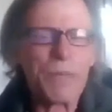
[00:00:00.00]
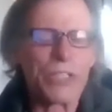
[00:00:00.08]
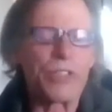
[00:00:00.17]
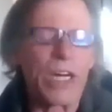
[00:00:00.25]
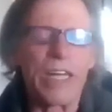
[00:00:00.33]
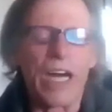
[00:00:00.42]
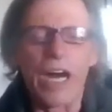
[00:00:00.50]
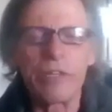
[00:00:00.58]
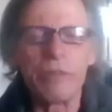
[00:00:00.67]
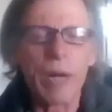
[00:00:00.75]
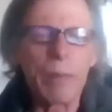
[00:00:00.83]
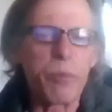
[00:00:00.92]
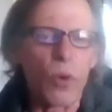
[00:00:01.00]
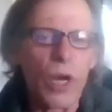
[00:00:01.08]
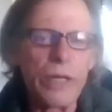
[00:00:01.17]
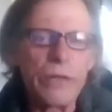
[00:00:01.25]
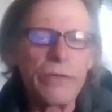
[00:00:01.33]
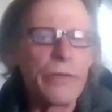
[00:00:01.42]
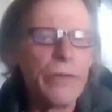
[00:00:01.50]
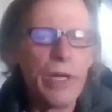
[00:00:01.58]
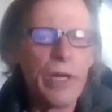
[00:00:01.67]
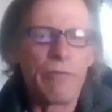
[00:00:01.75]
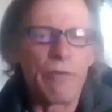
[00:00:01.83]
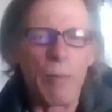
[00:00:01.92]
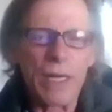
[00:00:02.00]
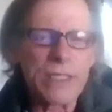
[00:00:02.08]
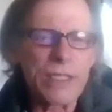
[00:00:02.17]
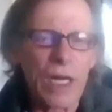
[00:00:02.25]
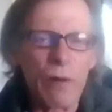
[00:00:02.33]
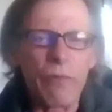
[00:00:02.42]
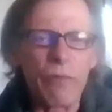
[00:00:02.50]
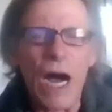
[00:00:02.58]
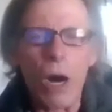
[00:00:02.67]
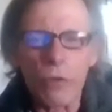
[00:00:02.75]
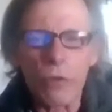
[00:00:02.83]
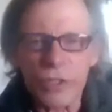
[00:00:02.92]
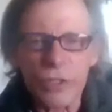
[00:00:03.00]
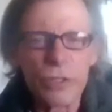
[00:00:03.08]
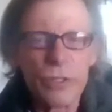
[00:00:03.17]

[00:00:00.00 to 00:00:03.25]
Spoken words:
I tried to argue my point, found myself out